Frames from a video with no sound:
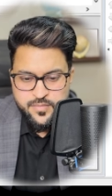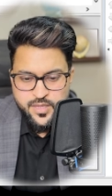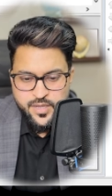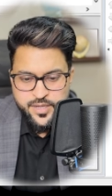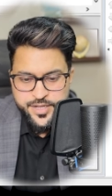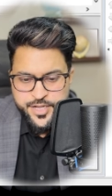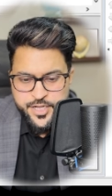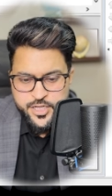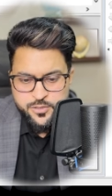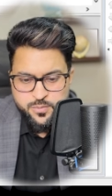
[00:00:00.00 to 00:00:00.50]

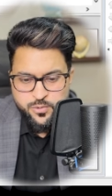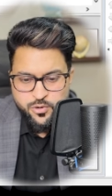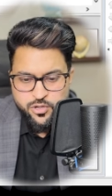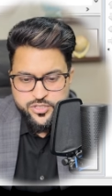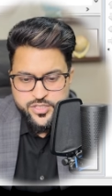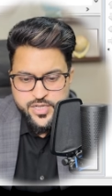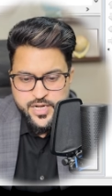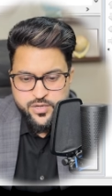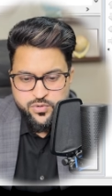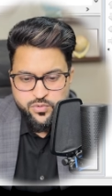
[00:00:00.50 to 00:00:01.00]
Each
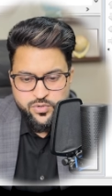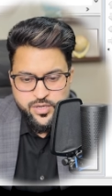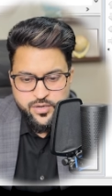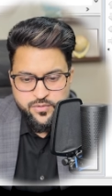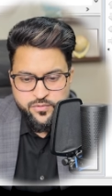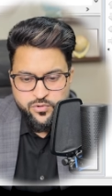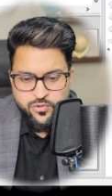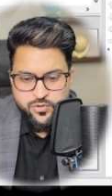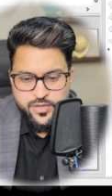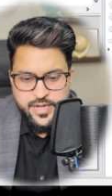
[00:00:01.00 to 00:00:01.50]
project total
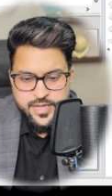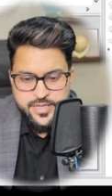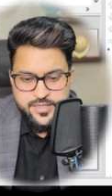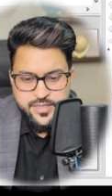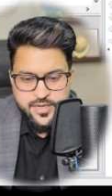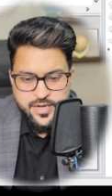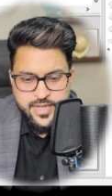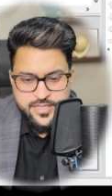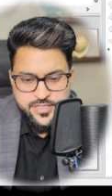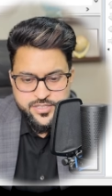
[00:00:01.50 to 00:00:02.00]
flow
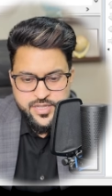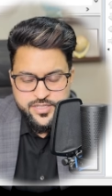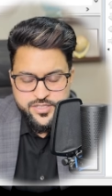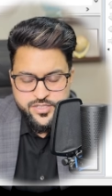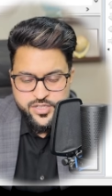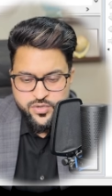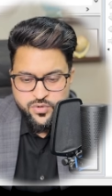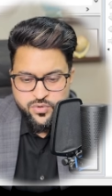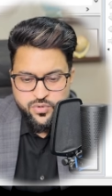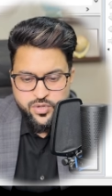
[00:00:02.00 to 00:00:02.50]
less than
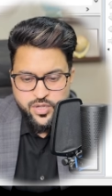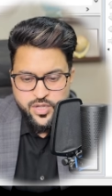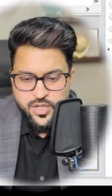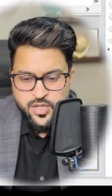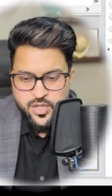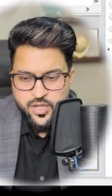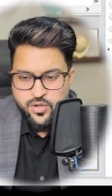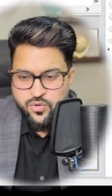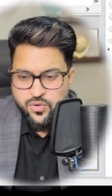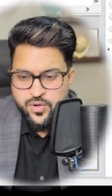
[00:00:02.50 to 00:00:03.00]
zero.
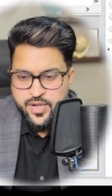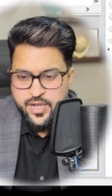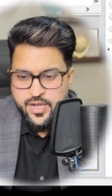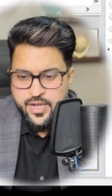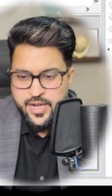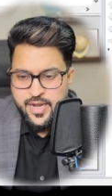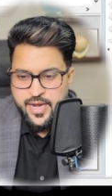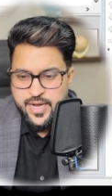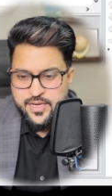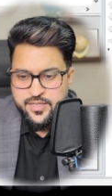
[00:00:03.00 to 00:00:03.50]

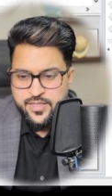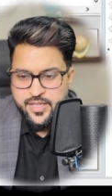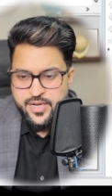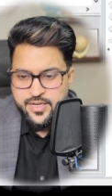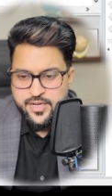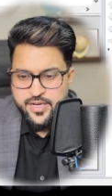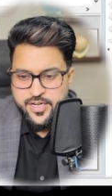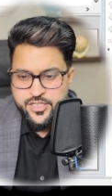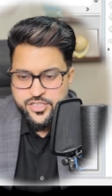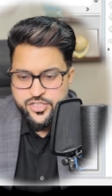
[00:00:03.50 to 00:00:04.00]
Okay, and
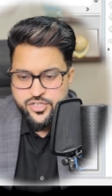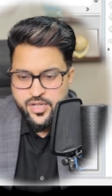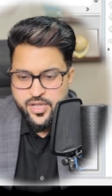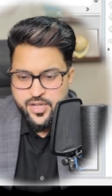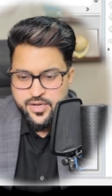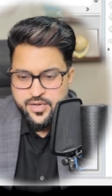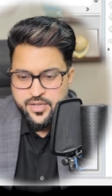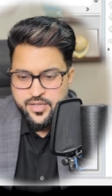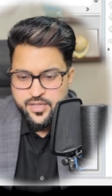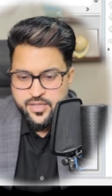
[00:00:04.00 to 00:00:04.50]
then it's
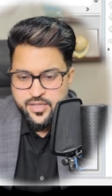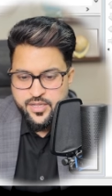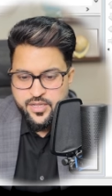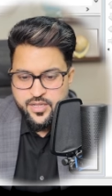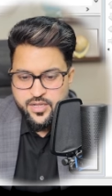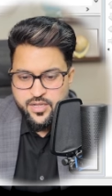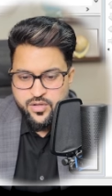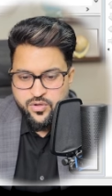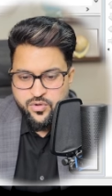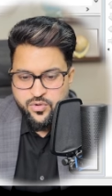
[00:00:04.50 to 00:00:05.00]
done.
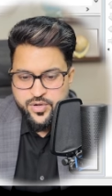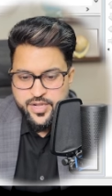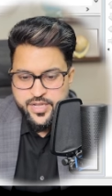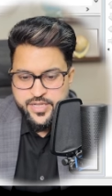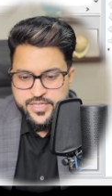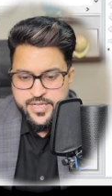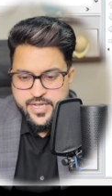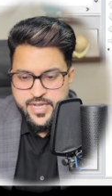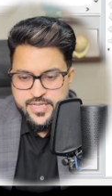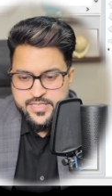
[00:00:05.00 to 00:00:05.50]
Okay,
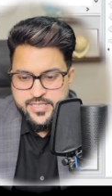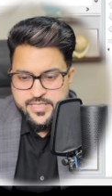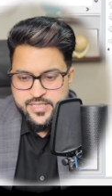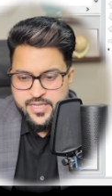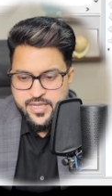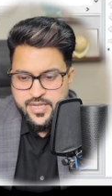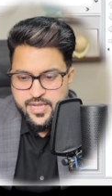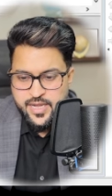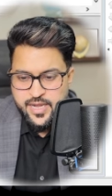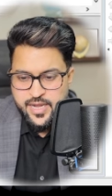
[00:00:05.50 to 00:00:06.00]
yes,
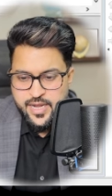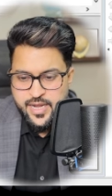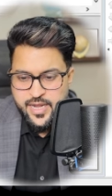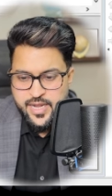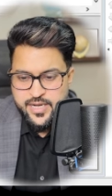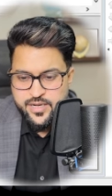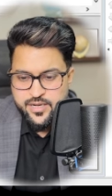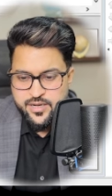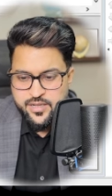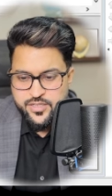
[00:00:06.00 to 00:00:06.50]

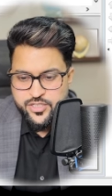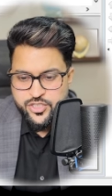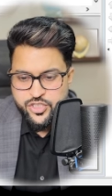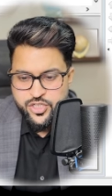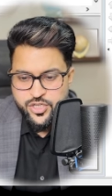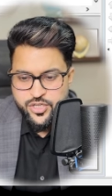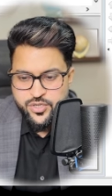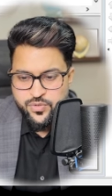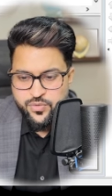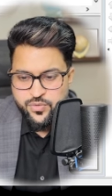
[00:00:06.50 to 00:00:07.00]
and
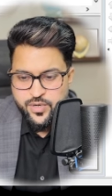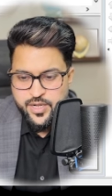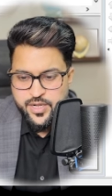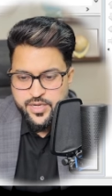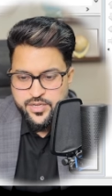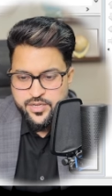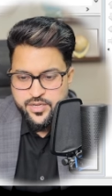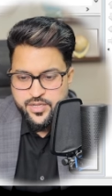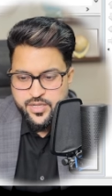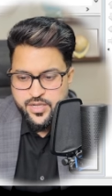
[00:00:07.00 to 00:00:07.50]
schedule
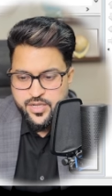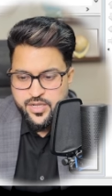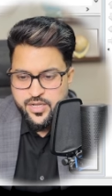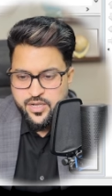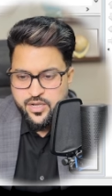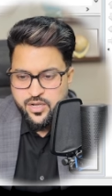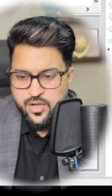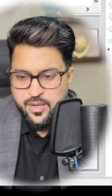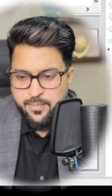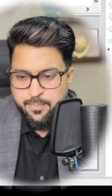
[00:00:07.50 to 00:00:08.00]
it.
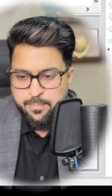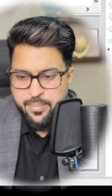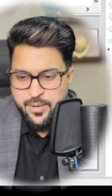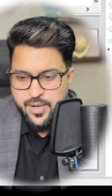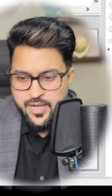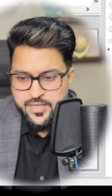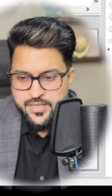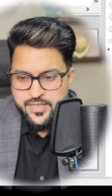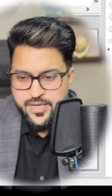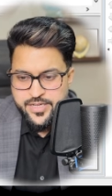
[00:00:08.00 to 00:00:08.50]

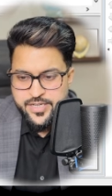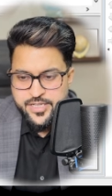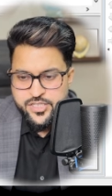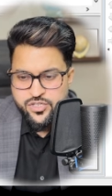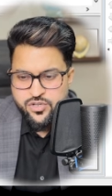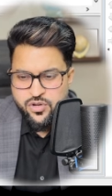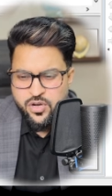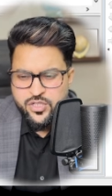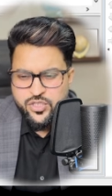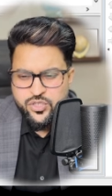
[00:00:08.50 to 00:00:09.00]
But it is
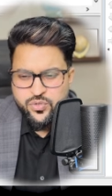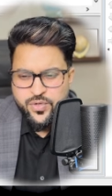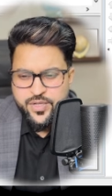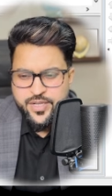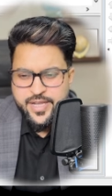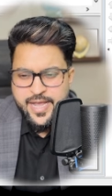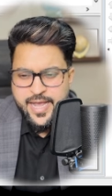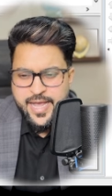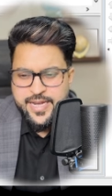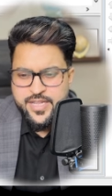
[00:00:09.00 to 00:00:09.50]
not
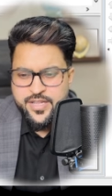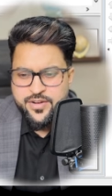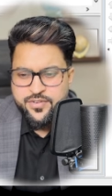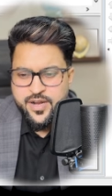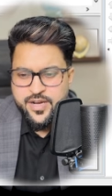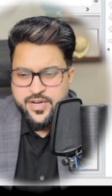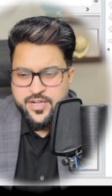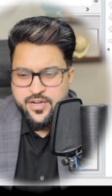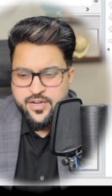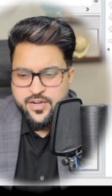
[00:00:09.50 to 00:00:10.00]
showing any
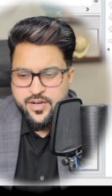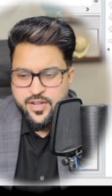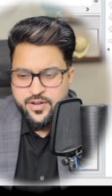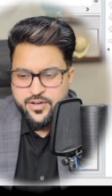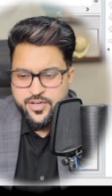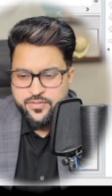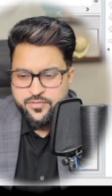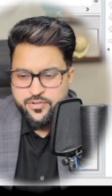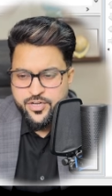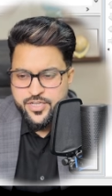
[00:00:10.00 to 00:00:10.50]
red color
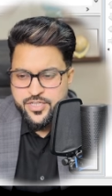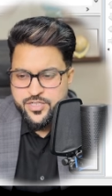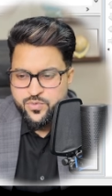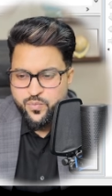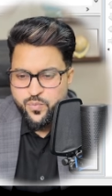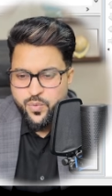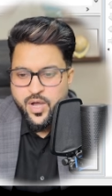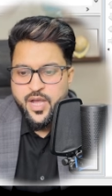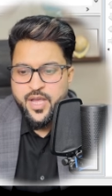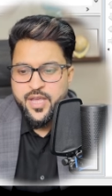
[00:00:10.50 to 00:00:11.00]
activities.
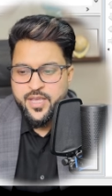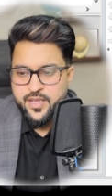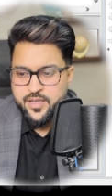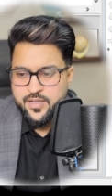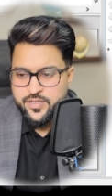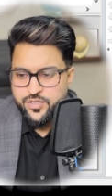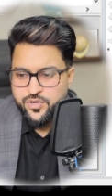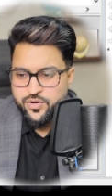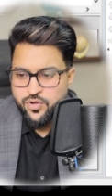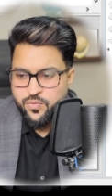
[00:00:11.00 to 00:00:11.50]
Why?
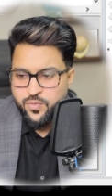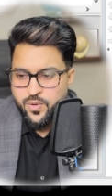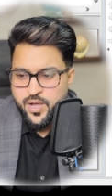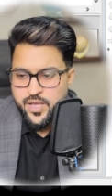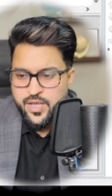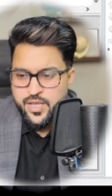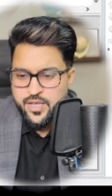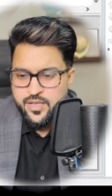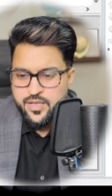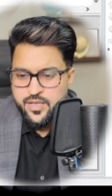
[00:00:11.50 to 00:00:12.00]
You know
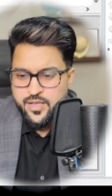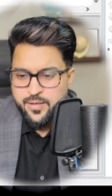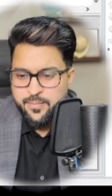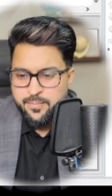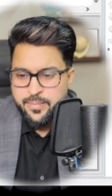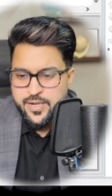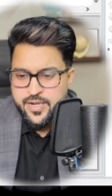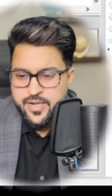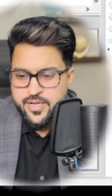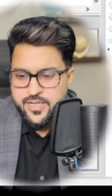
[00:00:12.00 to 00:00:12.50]
why?
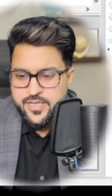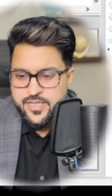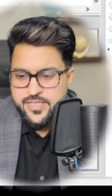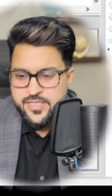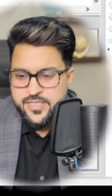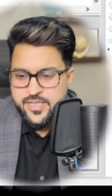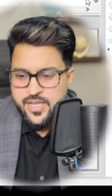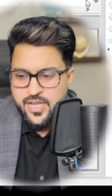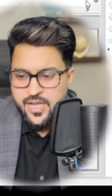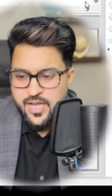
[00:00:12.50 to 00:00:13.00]

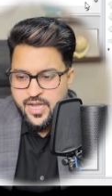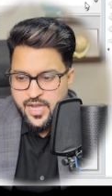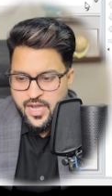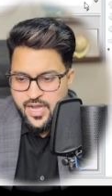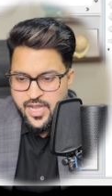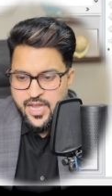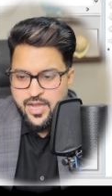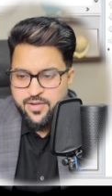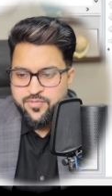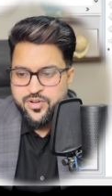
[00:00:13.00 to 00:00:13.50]
Because
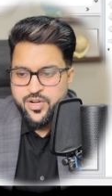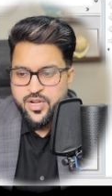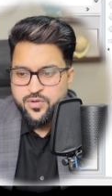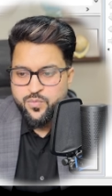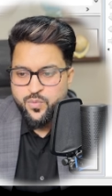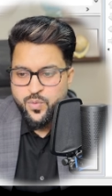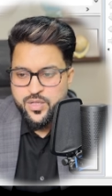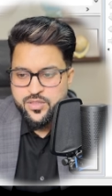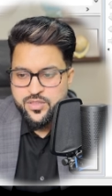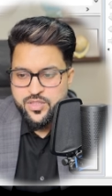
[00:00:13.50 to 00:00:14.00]
I have
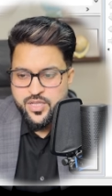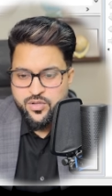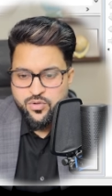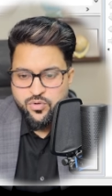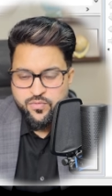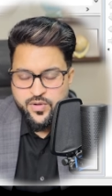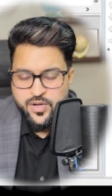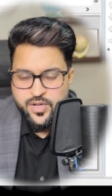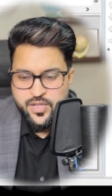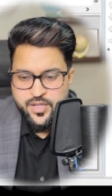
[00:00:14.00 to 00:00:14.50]
done one thing
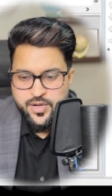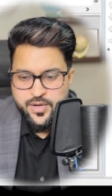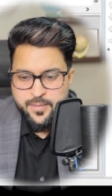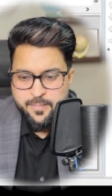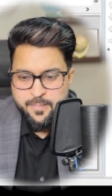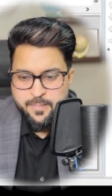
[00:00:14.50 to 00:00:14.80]
over here.